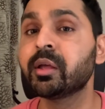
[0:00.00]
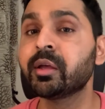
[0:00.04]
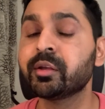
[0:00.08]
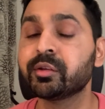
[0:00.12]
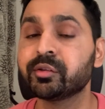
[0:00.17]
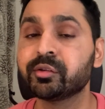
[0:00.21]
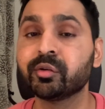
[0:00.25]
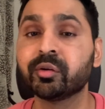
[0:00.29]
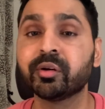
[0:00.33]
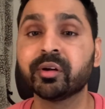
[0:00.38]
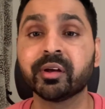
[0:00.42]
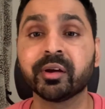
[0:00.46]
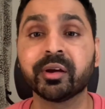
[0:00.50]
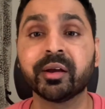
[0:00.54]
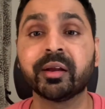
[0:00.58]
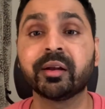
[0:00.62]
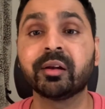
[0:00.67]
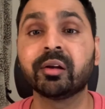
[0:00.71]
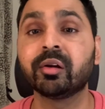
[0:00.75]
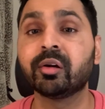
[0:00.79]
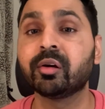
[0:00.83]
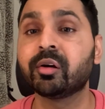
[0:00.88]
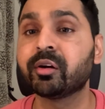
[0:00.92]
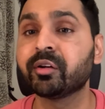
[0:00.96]
you're gonna get
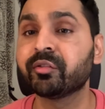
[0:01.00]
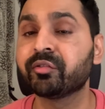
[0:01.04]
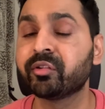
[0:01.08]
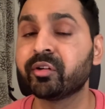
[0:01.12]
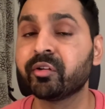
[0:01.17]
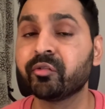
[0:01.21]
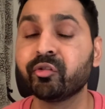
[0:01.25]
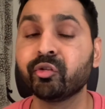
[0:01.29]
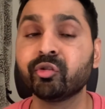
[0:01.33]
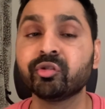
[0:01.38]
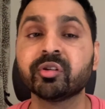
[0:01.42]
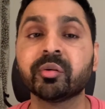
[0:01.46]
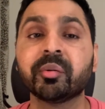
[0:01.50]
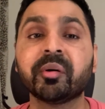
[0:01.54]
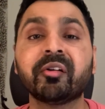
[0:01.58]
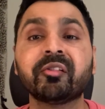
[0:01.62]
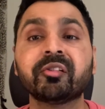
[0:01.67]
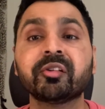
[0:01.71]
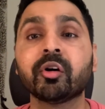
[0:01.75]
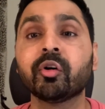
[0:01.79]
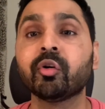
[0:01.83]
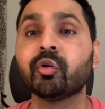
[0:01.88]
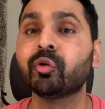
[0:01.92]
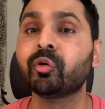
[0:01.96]
a lot of reviews about
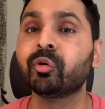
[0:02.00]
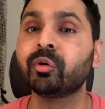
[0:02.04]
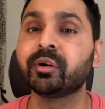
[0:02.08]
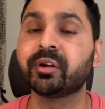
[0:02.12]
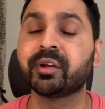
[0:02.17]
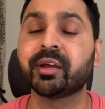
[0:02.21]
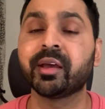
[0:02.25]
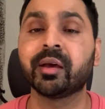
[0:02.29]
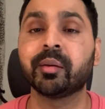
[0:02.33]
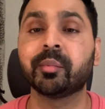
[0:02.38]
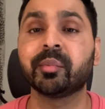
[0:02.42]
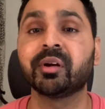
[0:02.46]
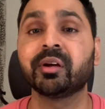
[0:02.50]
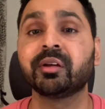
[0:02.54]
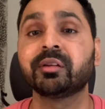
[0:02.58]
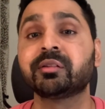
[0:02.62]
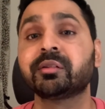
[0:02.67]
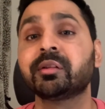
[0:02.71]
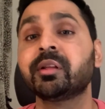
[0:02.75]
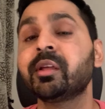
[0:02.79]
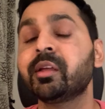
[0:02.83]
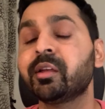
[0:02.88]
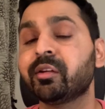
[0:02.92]
the old cameras,